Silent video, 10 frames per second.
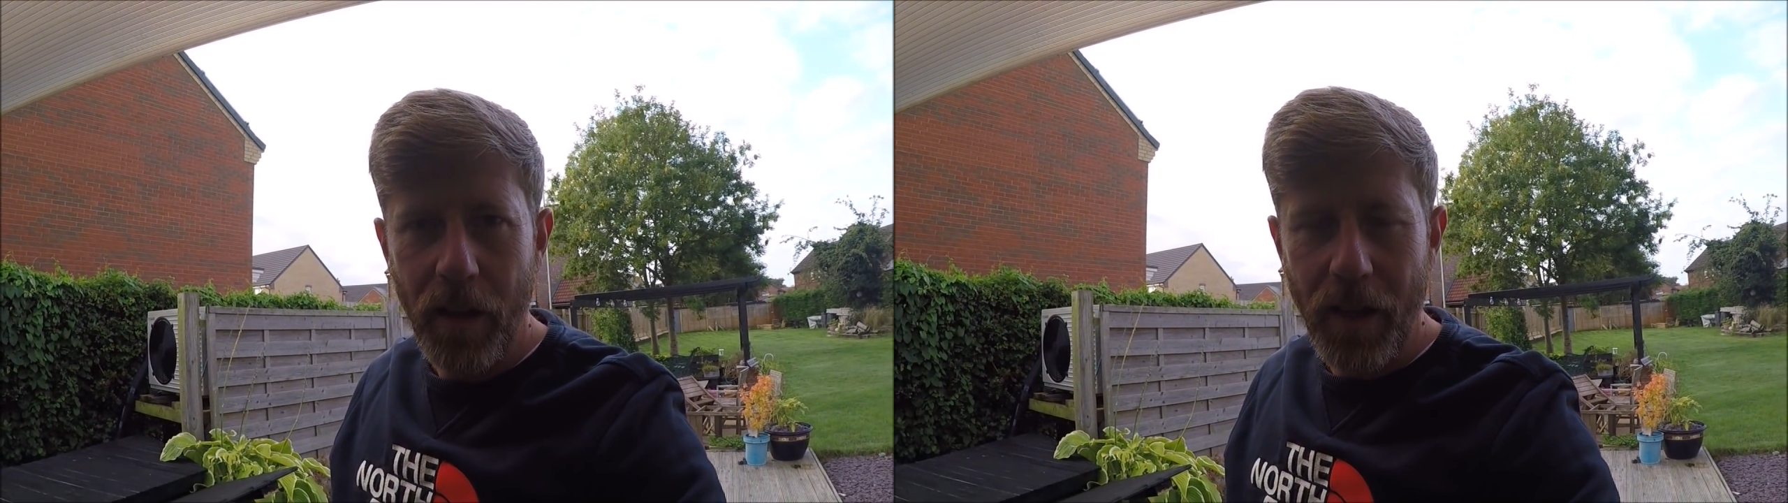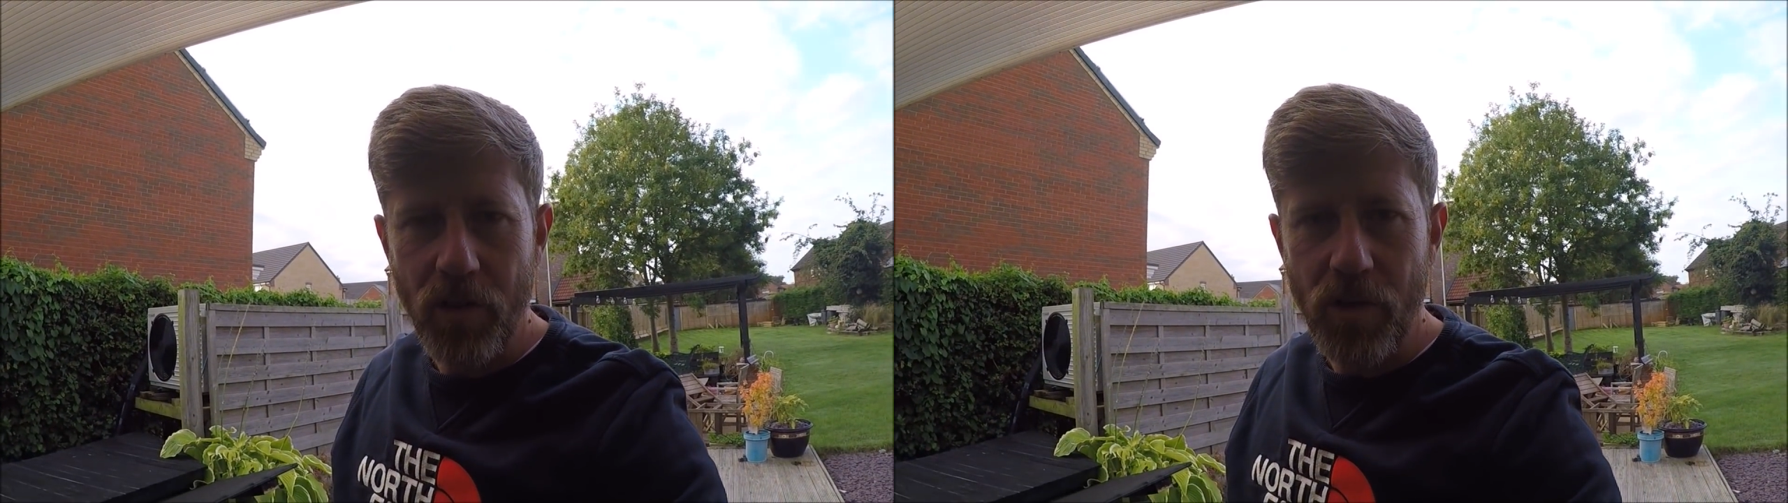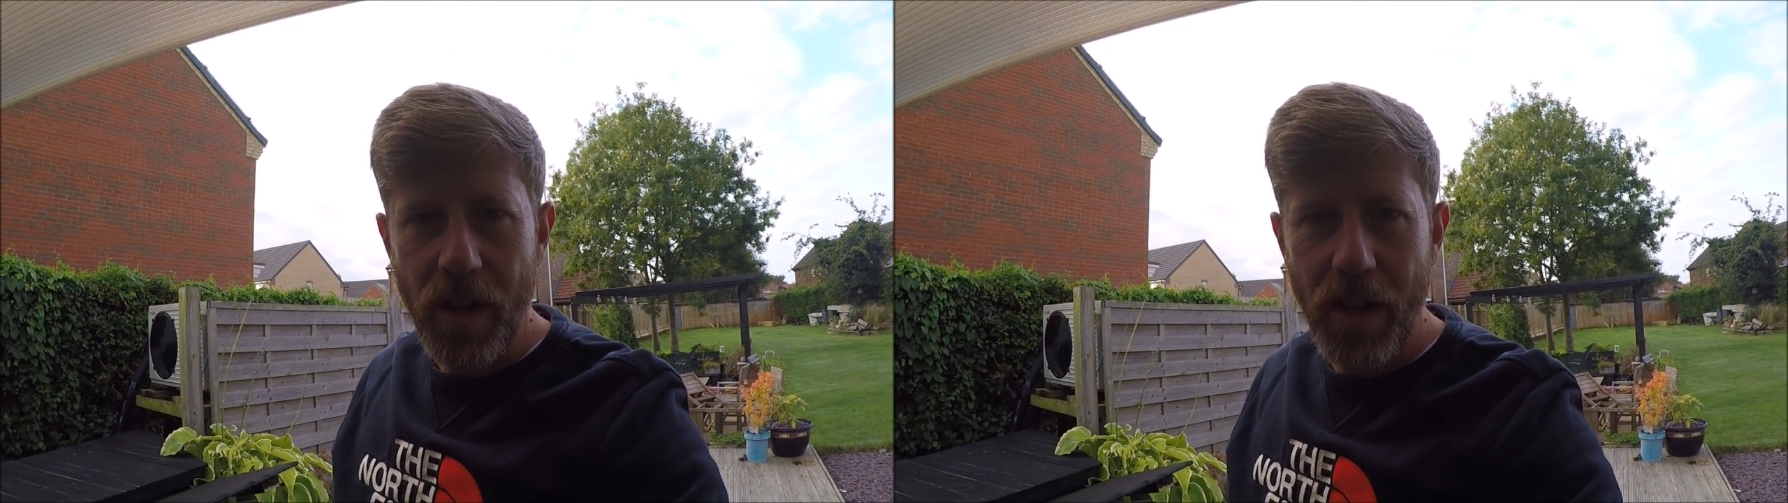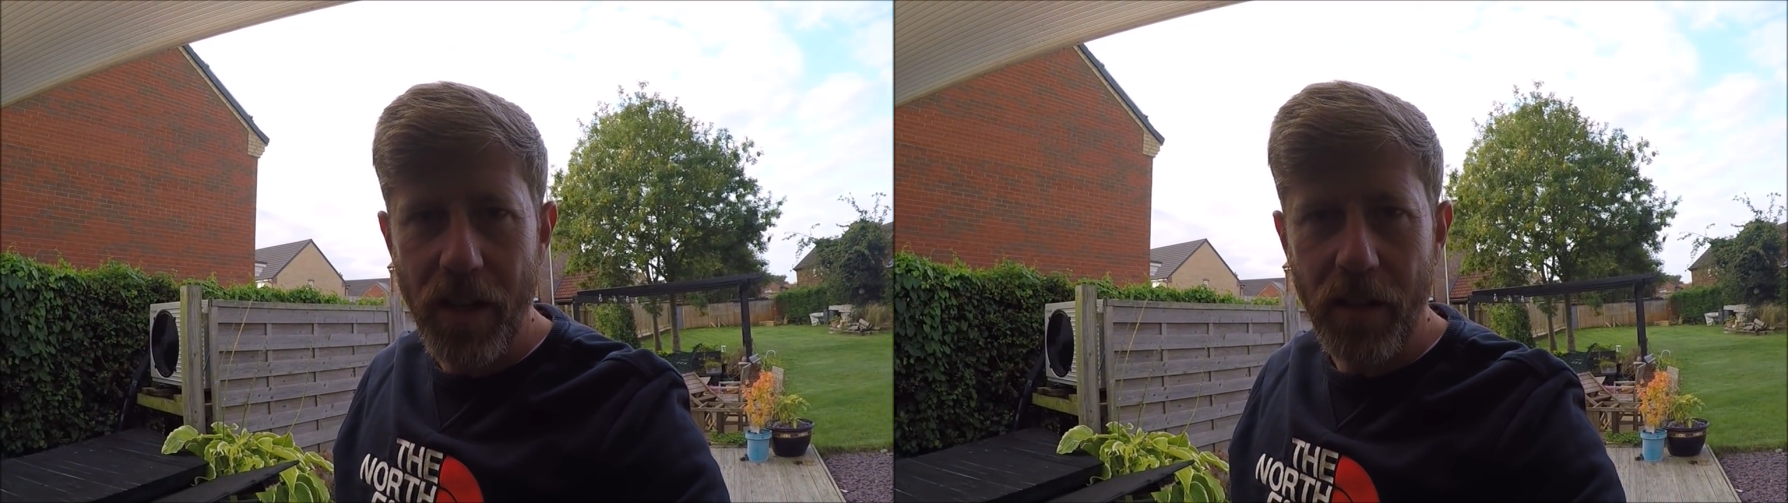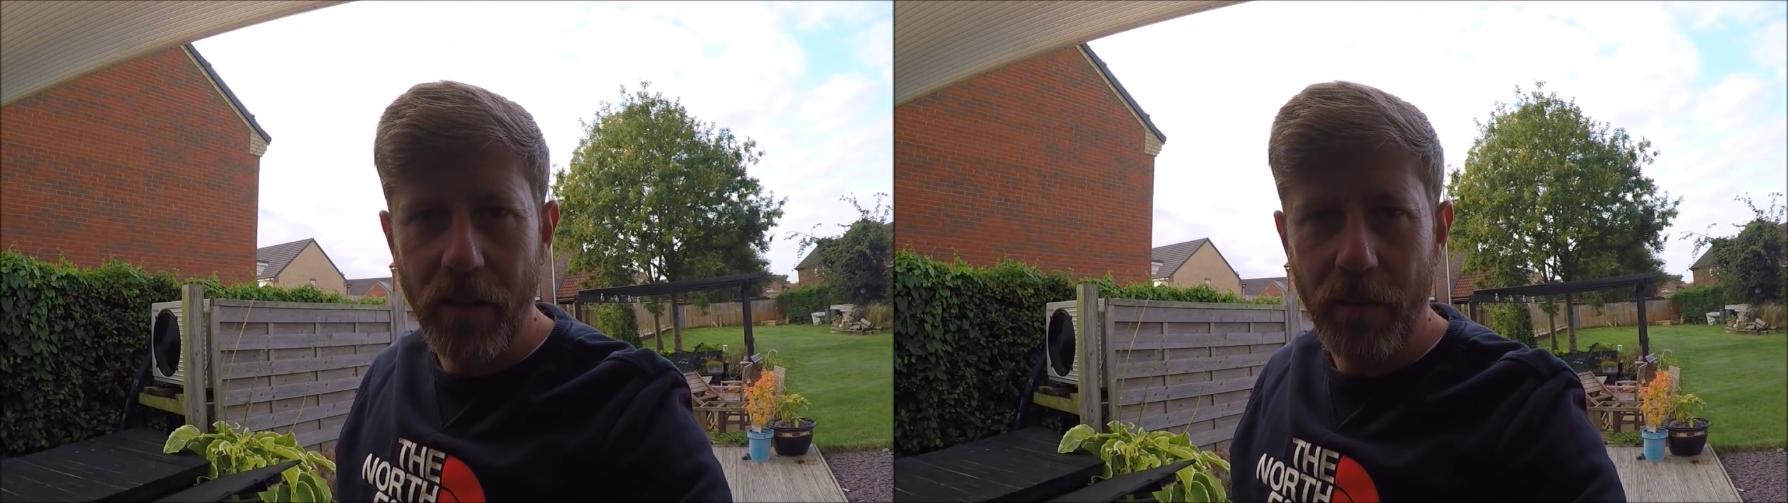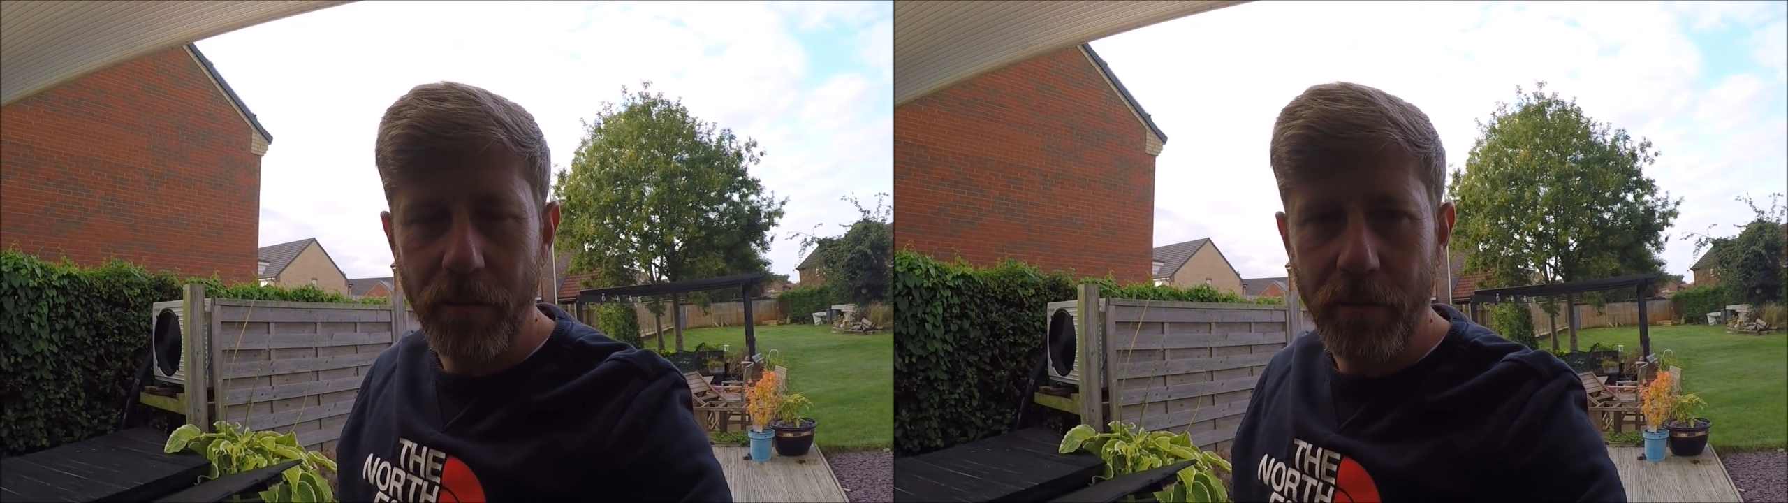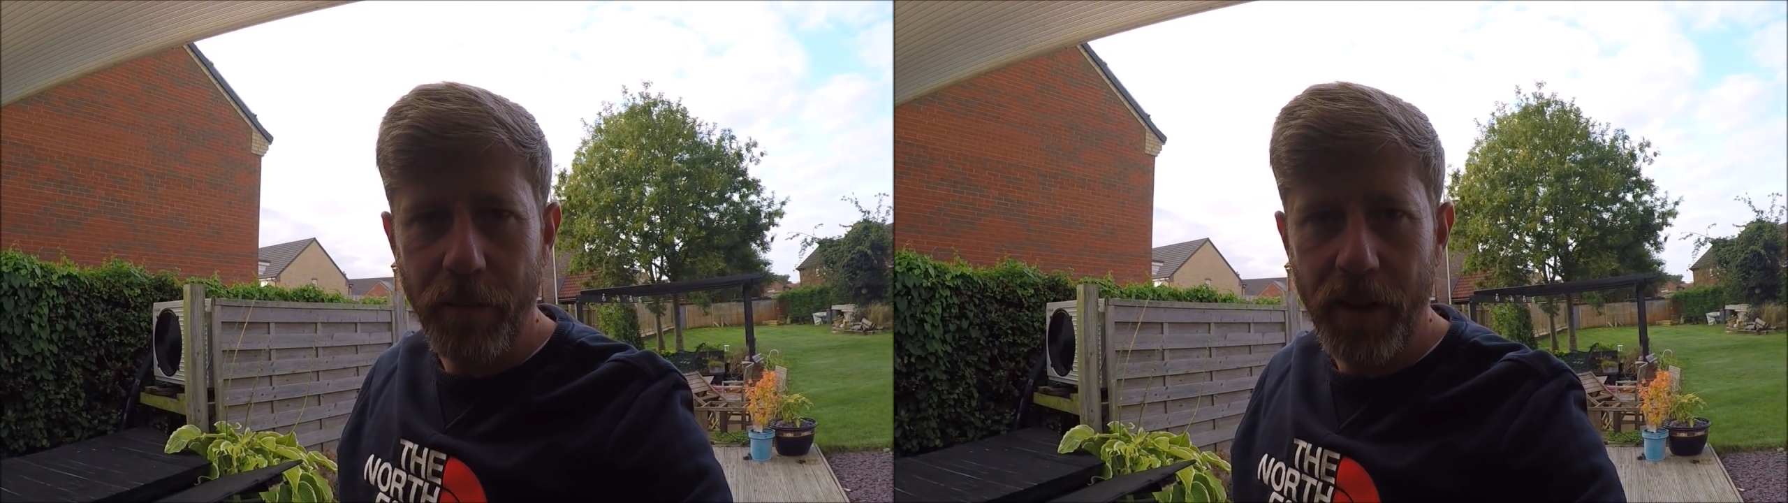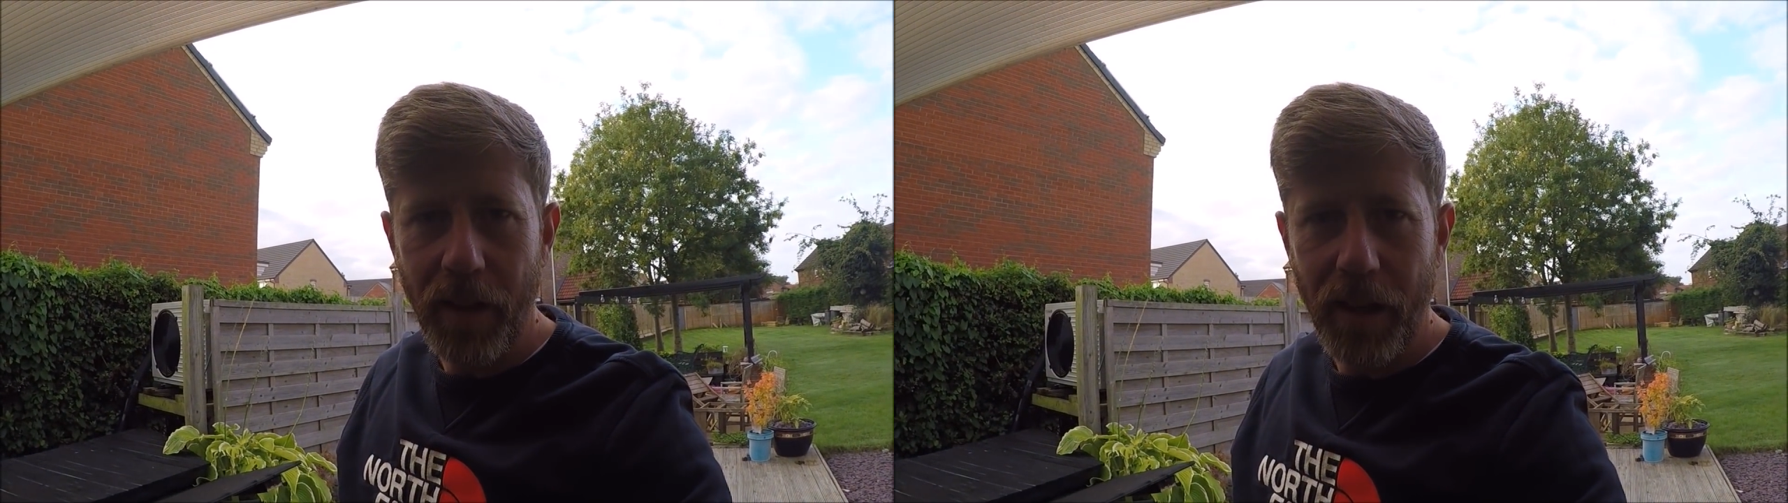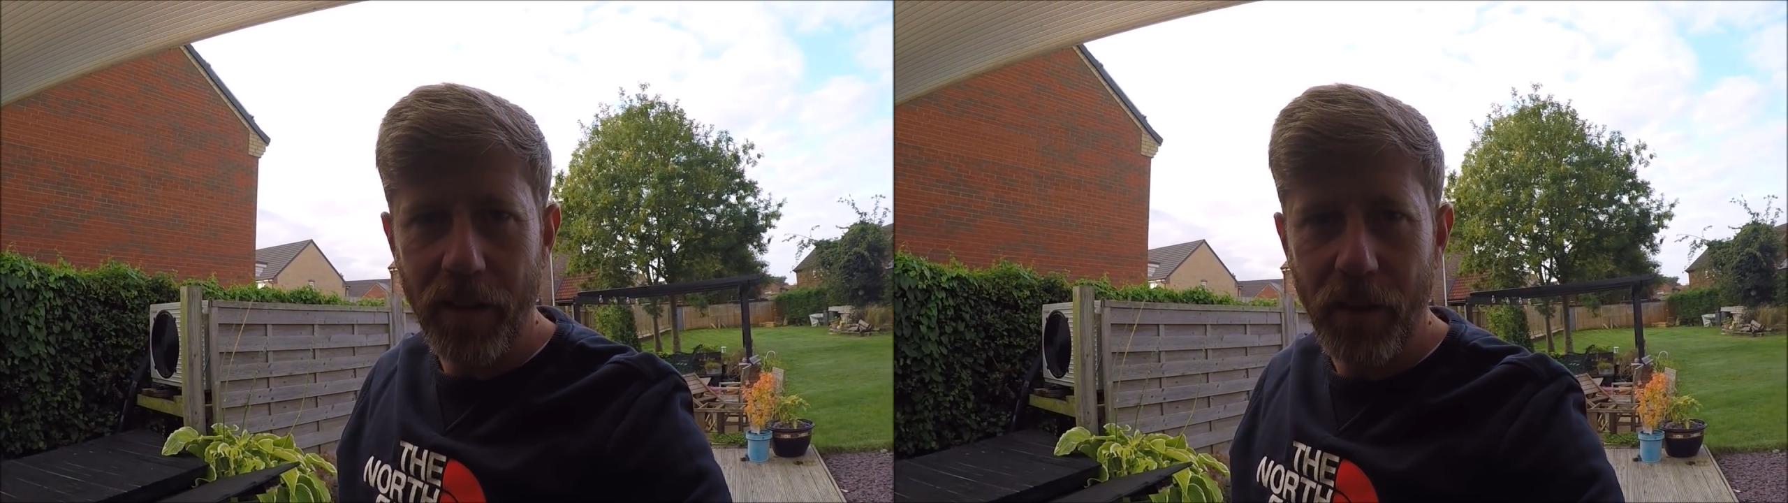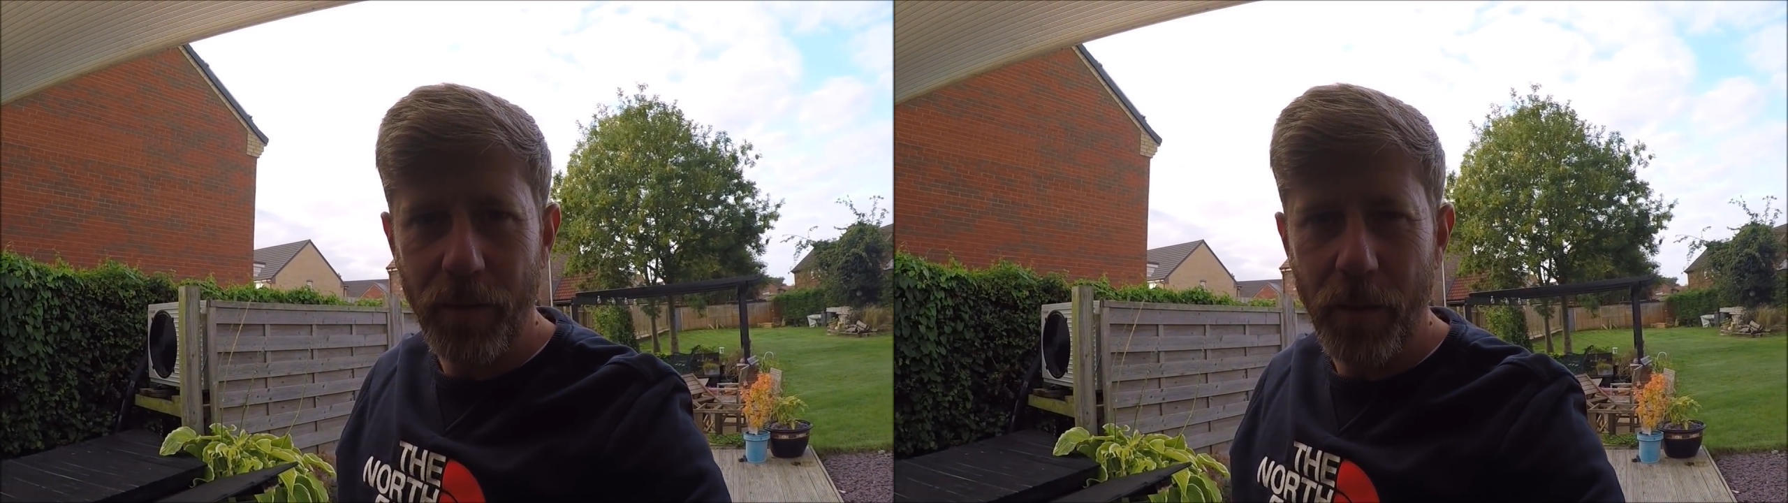extra heat late
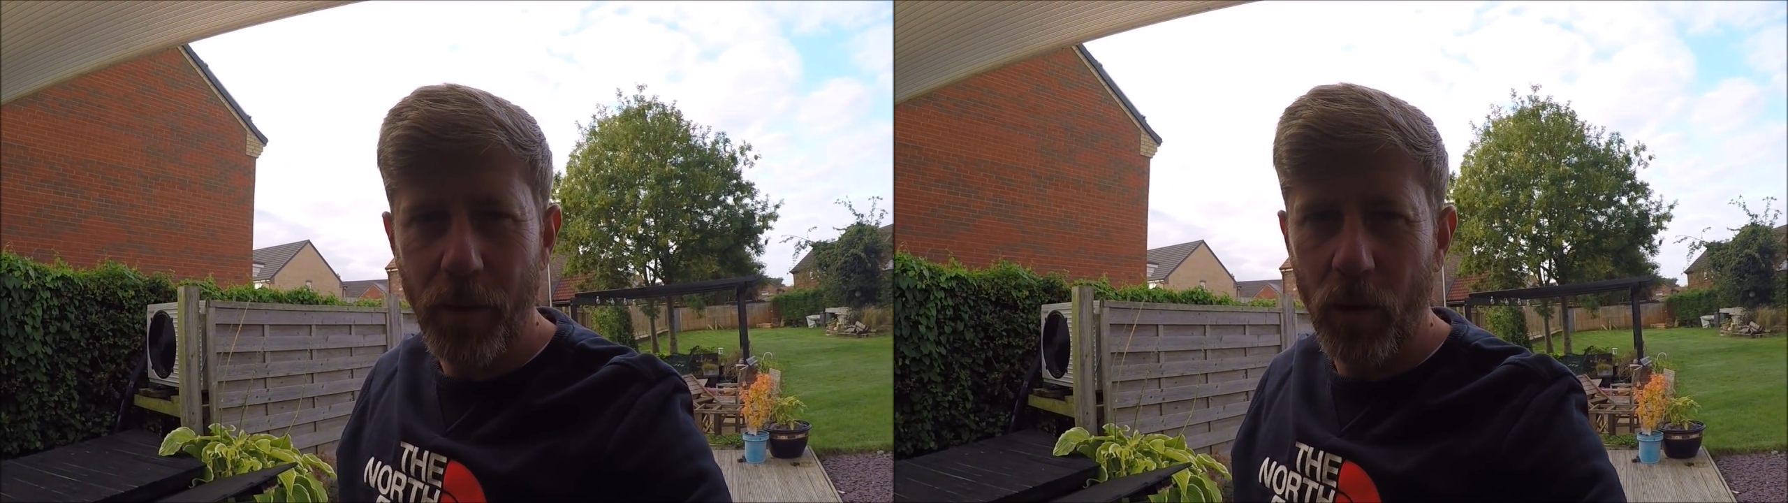September.